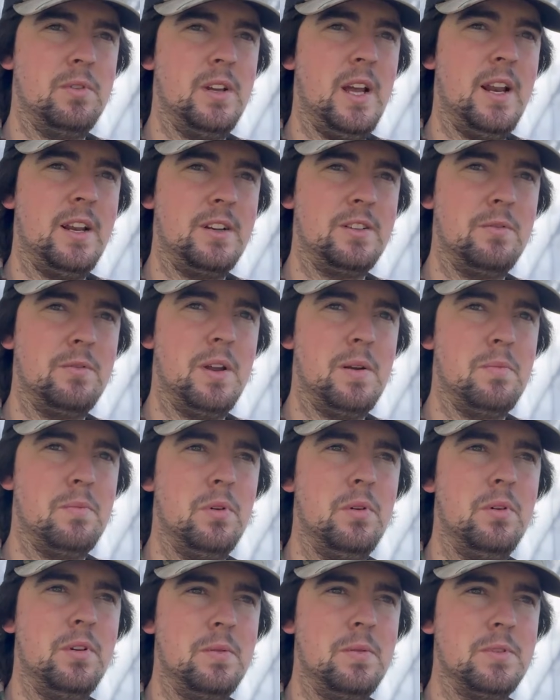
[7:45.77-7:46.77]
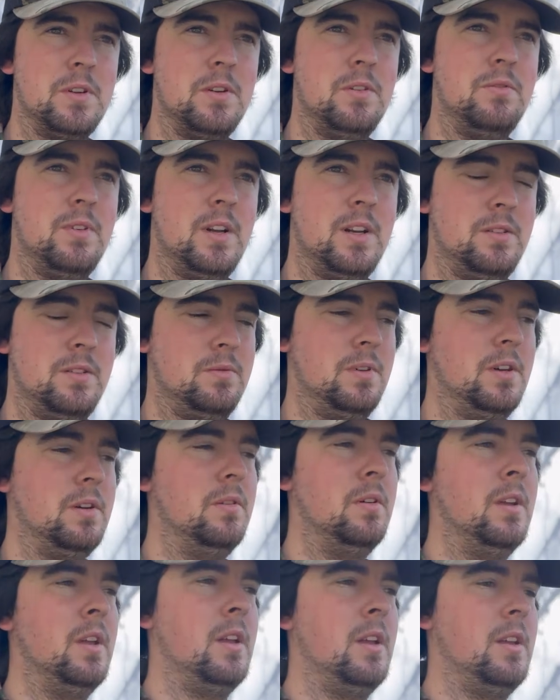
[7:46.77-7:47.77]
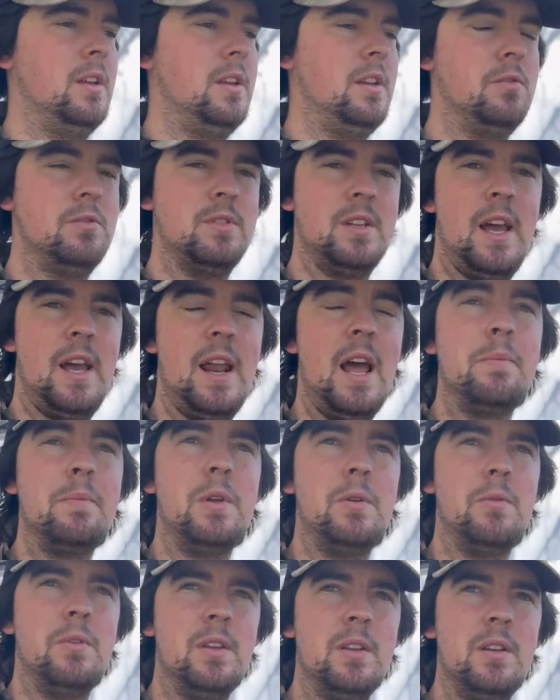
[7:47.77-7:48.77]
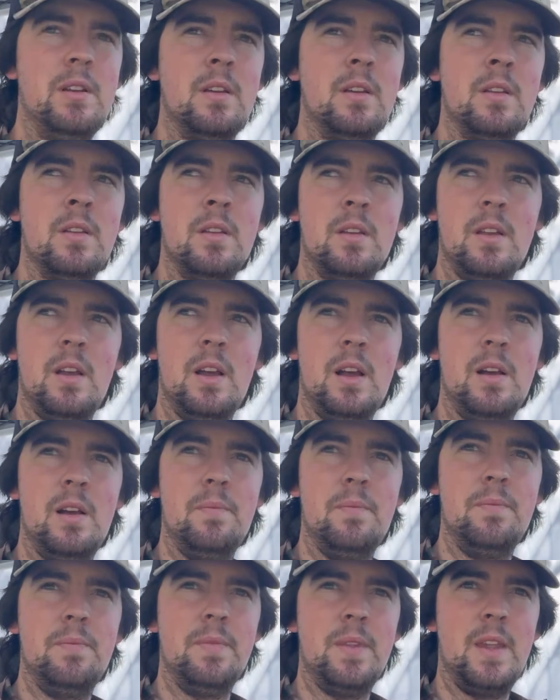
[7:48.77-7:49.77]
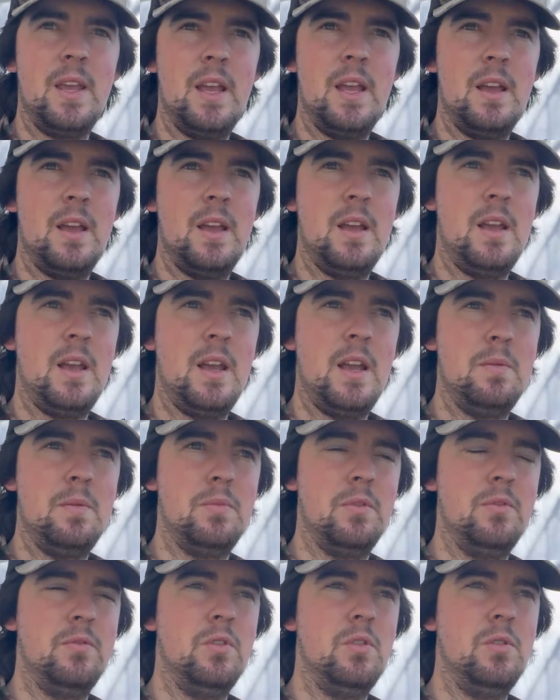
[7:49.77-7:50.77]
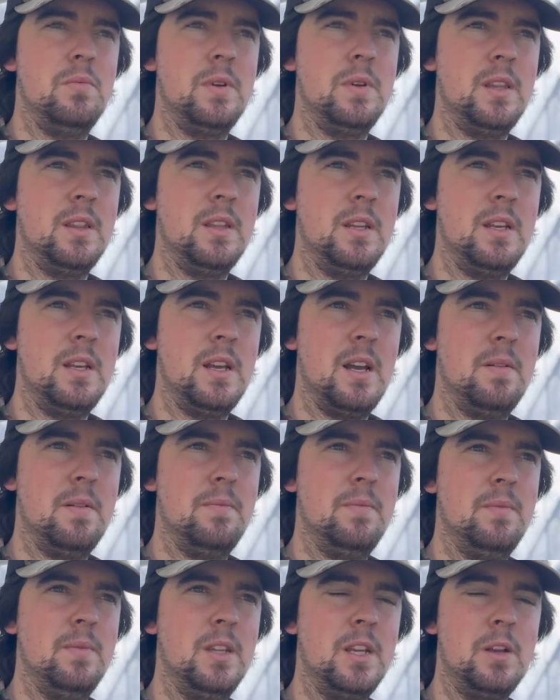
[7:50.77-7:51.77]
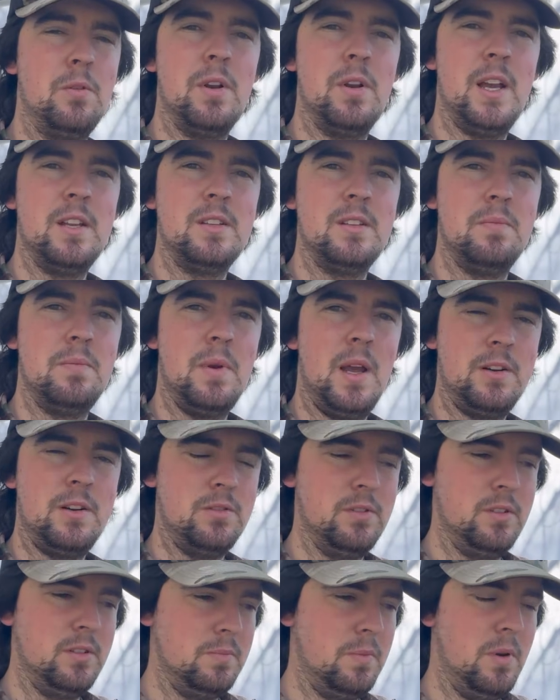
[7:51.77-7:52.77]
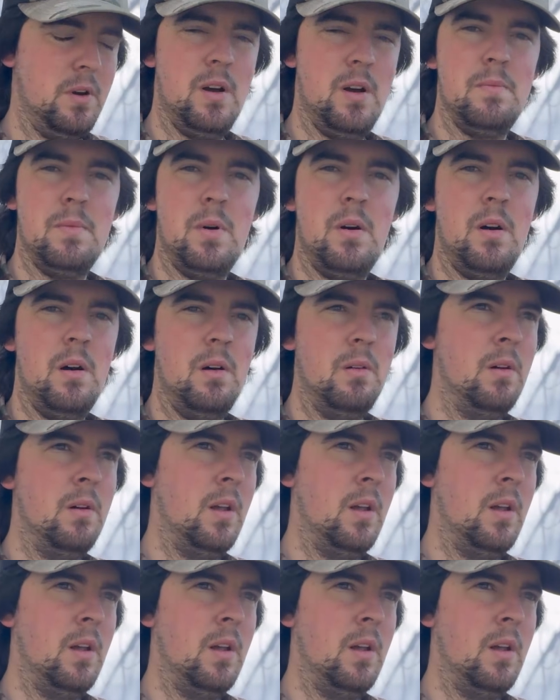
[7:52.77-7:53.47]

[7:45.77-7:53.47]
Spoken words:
Dad actually went and bought himself one as well. He was that happy with it, outperforming the liquid acid batteries by a mile.